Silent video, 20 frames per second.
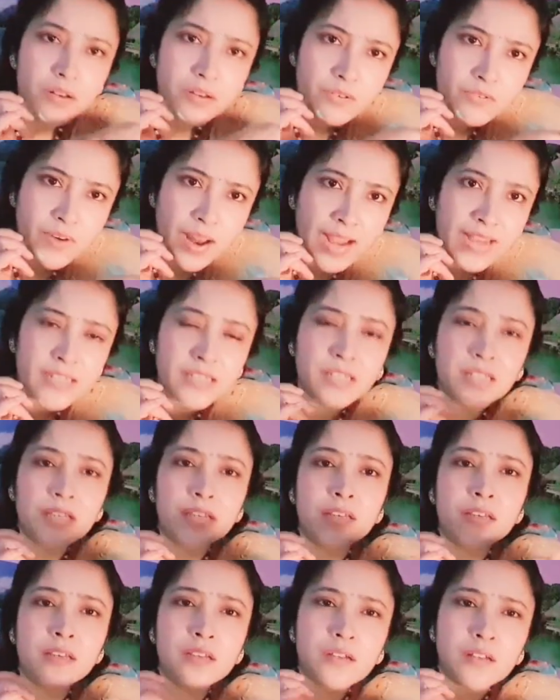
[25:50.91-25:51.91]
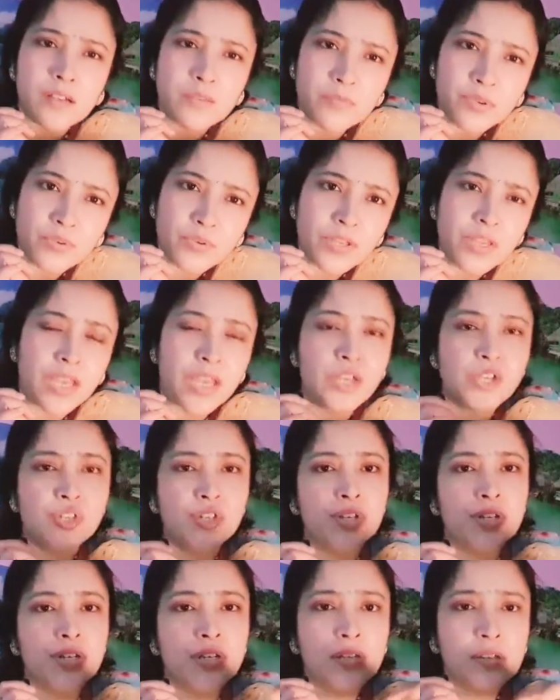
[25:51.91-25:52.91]
writing,
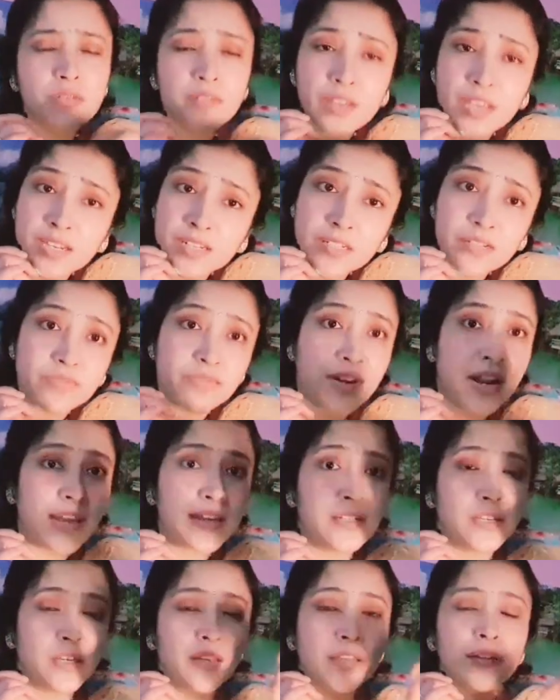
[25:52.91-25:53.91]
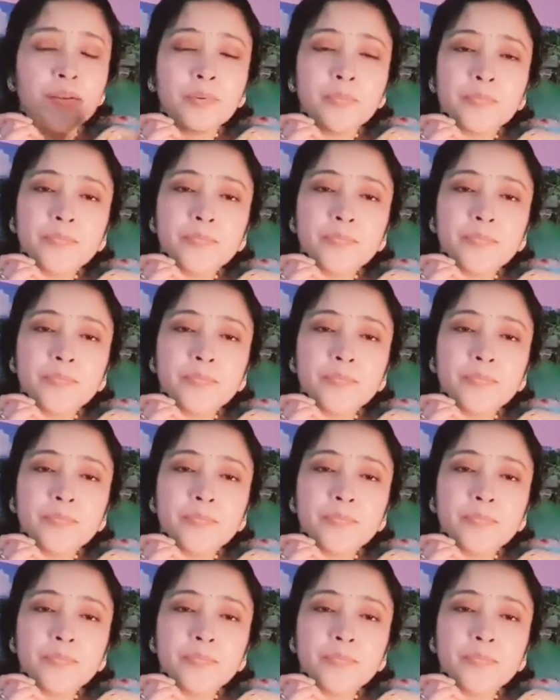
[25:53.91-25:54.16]
communication, creative writing,